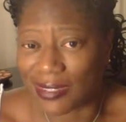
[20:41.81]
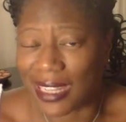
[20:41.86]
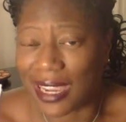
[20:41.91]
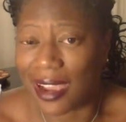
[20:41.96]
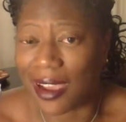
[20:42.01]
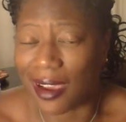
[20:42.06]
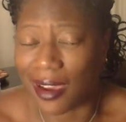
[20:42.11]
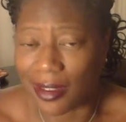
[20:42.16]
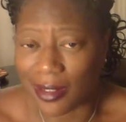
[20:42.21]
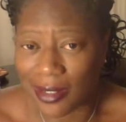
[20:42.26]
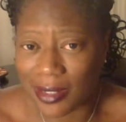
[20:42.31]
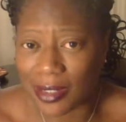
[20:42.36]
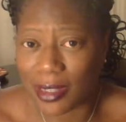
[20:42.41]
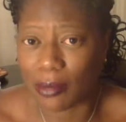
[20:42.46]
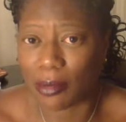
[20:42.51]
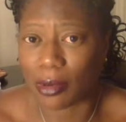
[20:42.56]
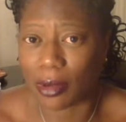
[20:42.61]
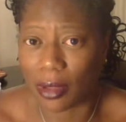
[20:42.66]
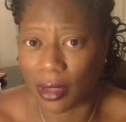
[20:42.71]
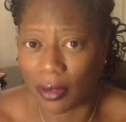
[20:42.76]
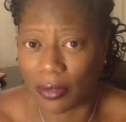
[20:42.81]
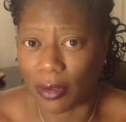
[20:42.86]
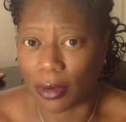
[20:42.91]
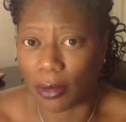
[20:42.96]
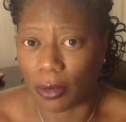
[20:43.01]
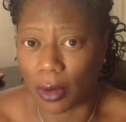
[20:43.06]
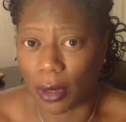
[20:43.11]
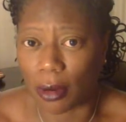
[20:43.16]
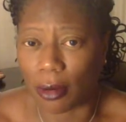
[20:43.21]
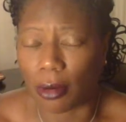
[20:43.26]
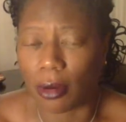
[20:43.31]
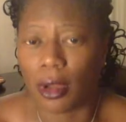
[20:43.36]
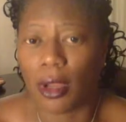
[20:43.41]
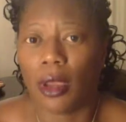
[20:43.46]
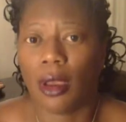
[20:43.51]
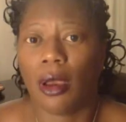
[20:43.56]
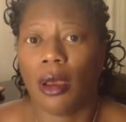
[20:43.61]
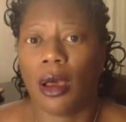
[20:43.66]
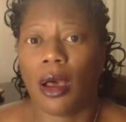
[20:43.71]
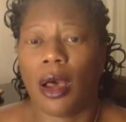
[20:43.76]
I honestly believe it will.
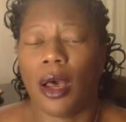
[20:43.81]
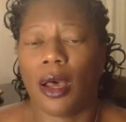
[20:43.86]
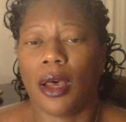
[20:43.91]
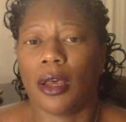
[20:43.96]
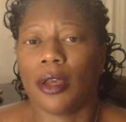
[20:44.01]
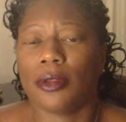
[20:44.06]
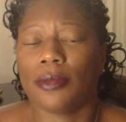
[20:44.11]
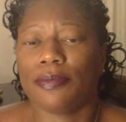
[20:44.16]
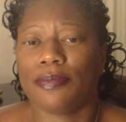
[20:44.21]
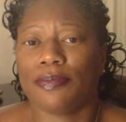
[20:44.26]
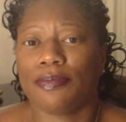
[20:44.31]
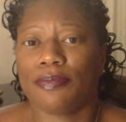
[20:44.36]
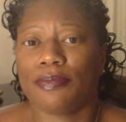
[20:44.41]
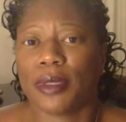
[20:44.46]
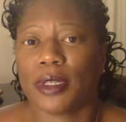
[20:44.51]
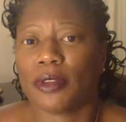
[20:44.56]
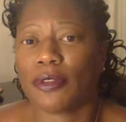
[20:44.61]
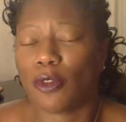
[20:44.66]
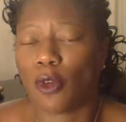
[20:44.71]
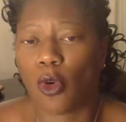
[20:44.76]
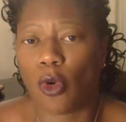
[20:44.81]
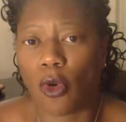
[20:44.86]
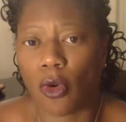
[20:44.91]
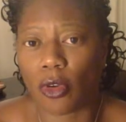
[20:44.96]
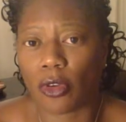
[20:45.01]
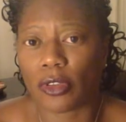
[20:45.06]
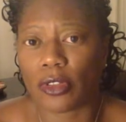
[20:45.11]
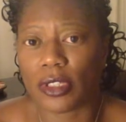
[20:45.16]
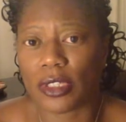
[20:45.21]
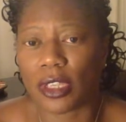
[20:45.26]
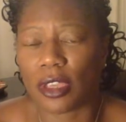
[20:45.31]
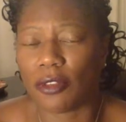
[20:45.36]
But of course,